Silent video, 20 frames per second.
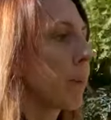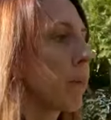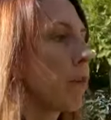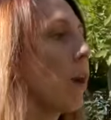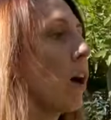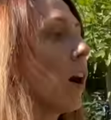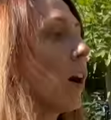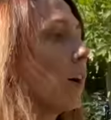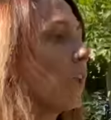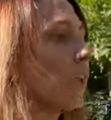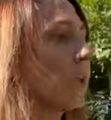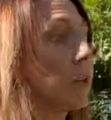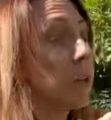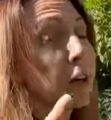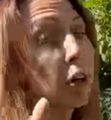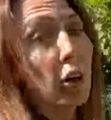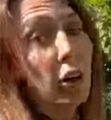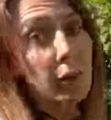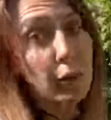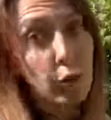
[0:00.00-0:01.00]
well, we're
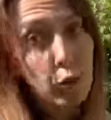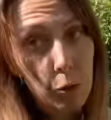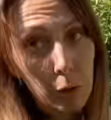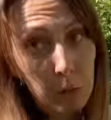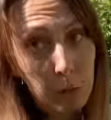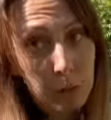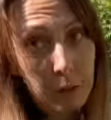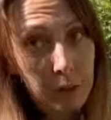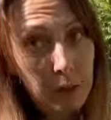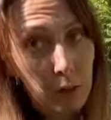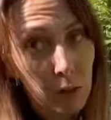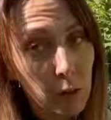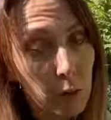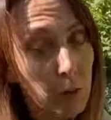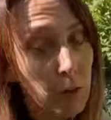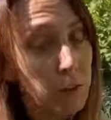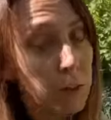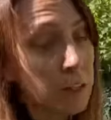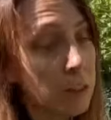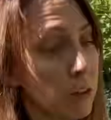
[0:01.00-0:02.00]
gonna harvest sweet
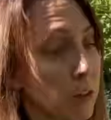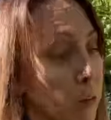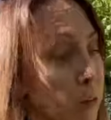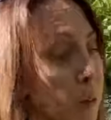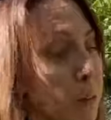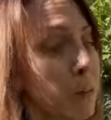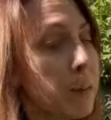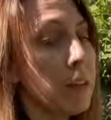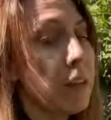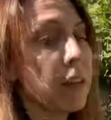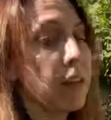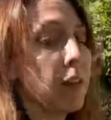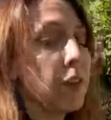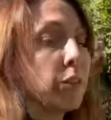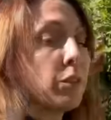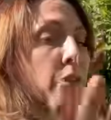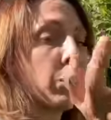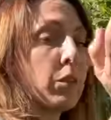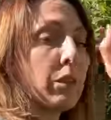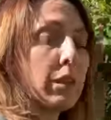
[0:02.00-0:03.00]
potatoes, take the sweet
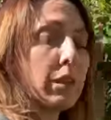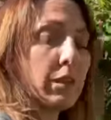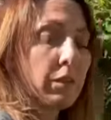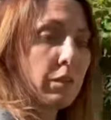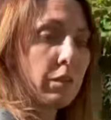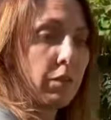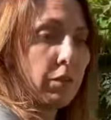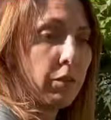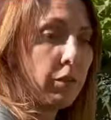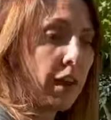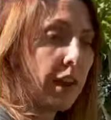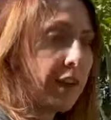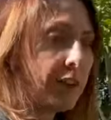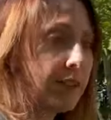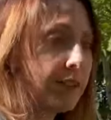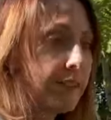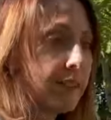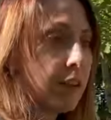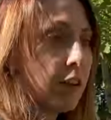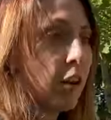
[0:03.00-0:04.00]
potatoes
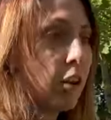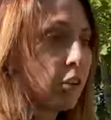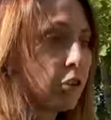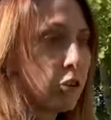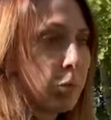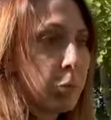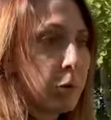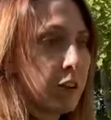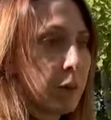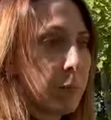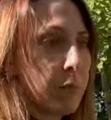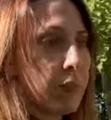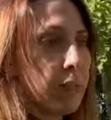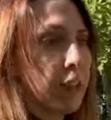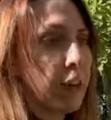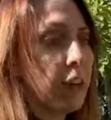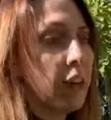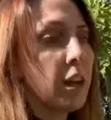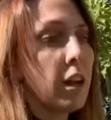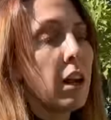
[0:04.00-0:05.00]
vines and also put them in there.